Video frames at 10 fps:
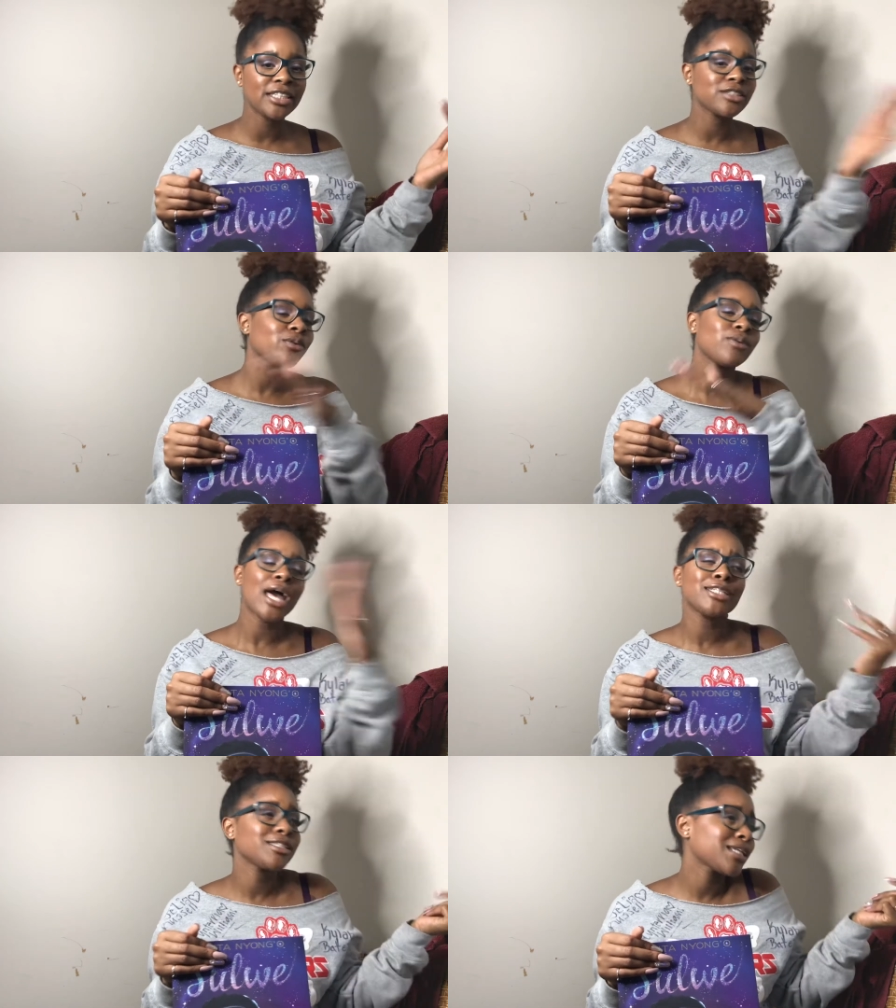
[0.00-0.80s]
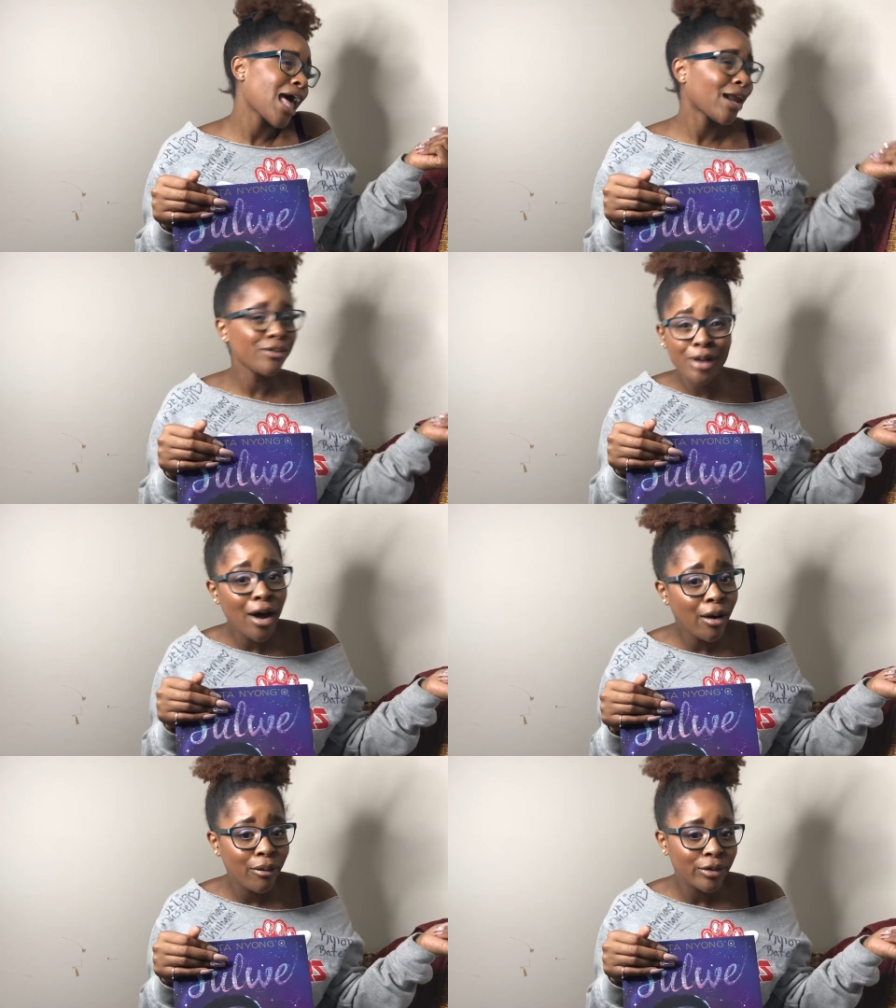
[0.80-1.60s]
So I don't
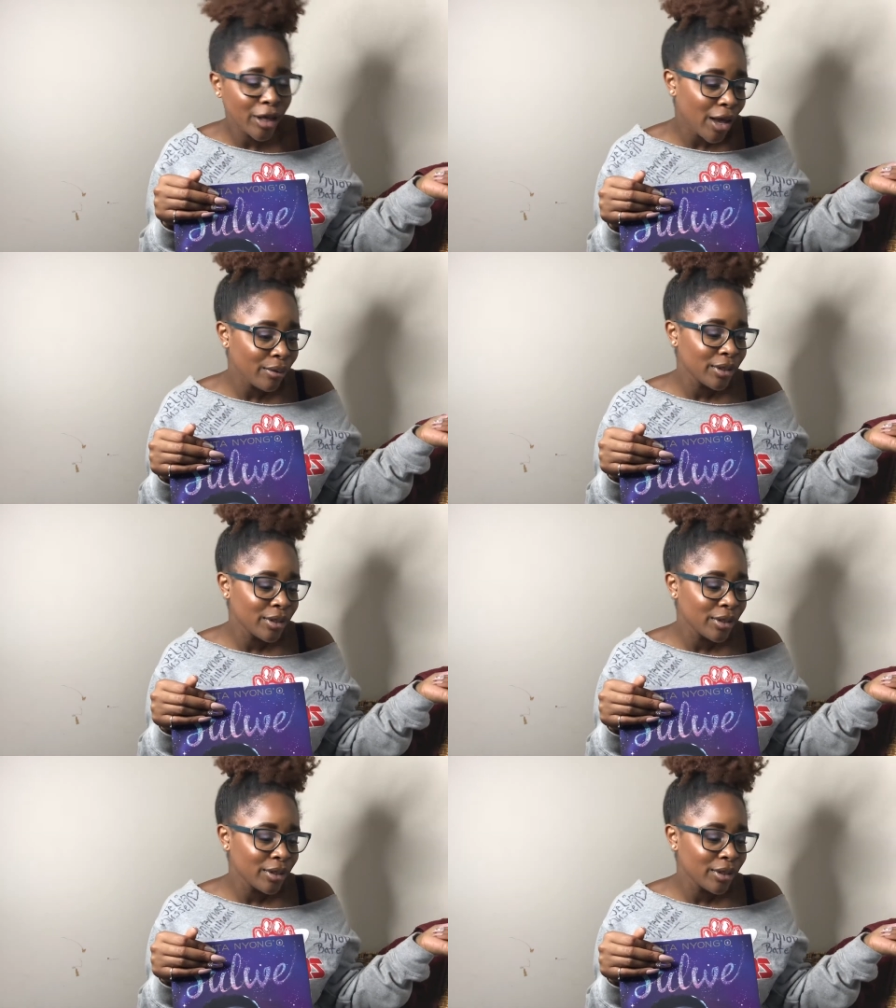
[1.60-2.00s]
know, you know?